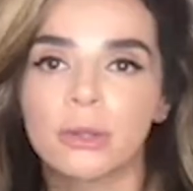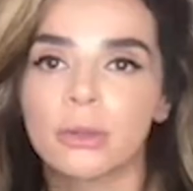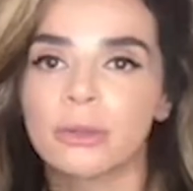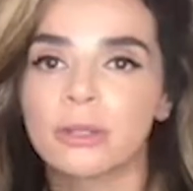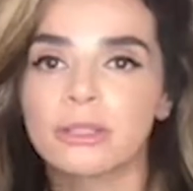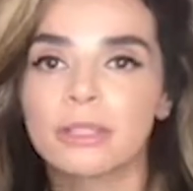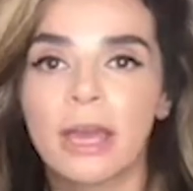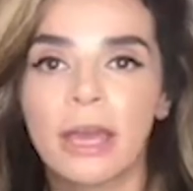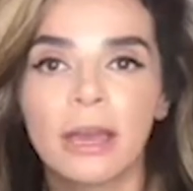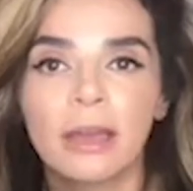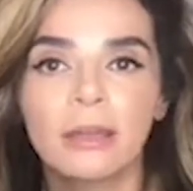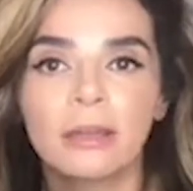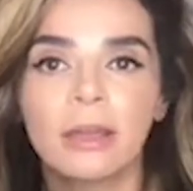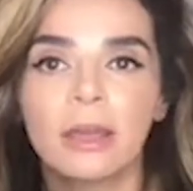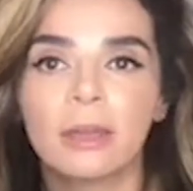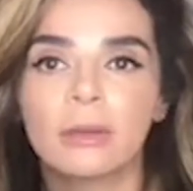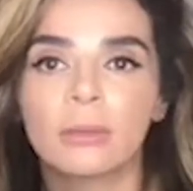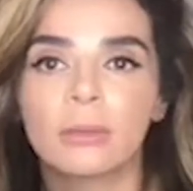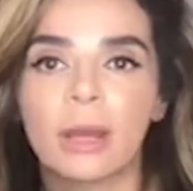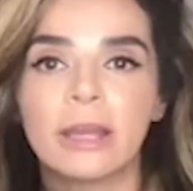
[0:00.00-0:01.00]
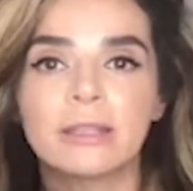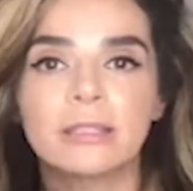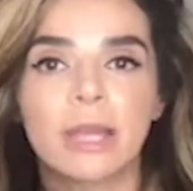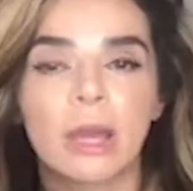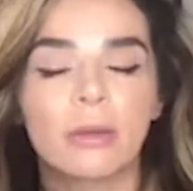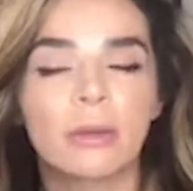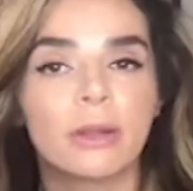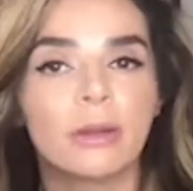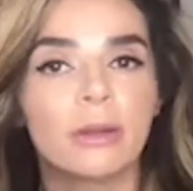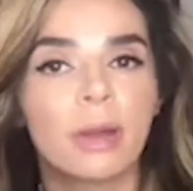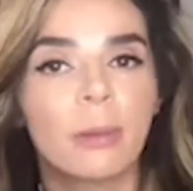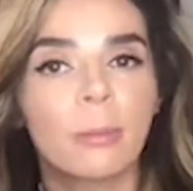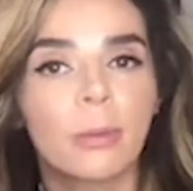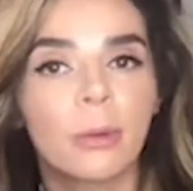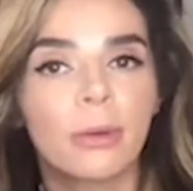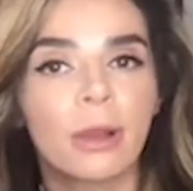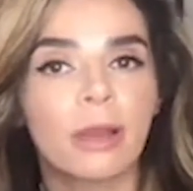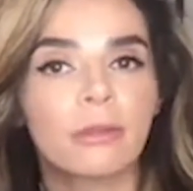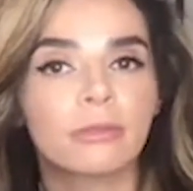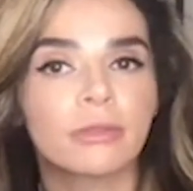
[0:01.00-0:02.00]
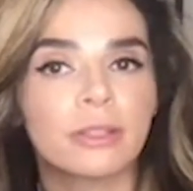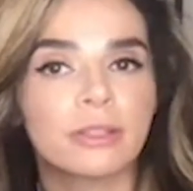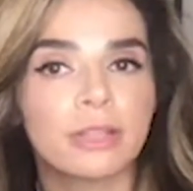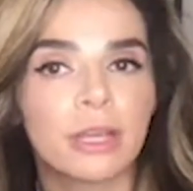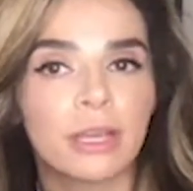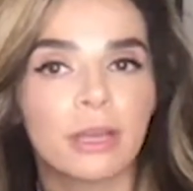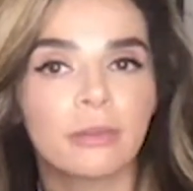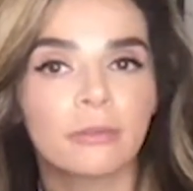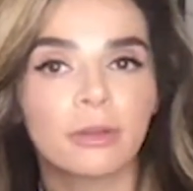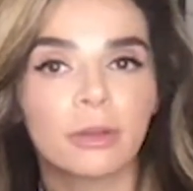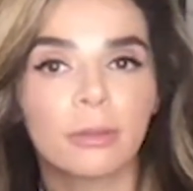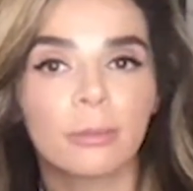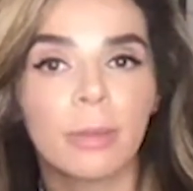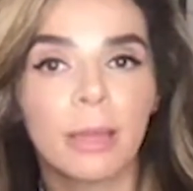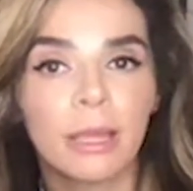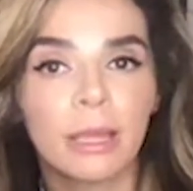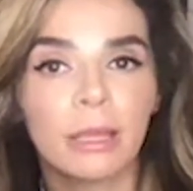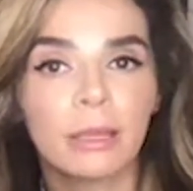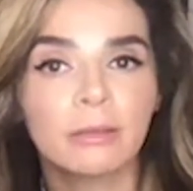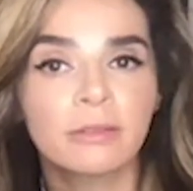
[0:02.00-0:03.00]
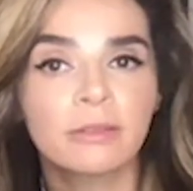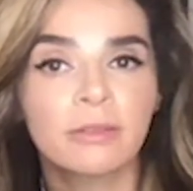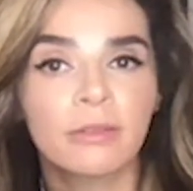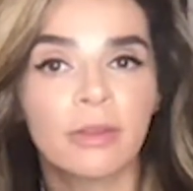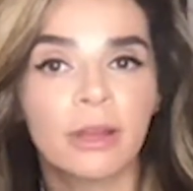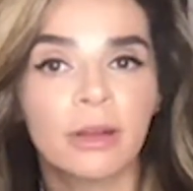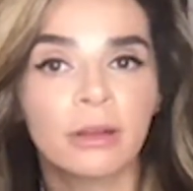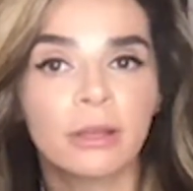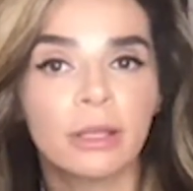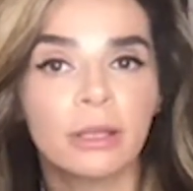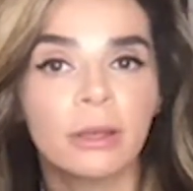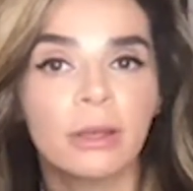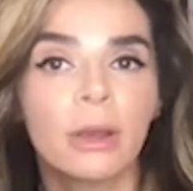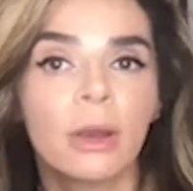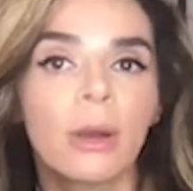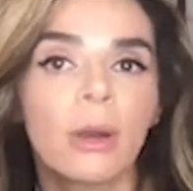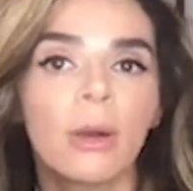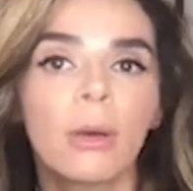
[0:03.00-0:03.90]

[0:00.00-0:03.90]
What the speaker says: 0 to 10 and write down a number every day of your pain severity,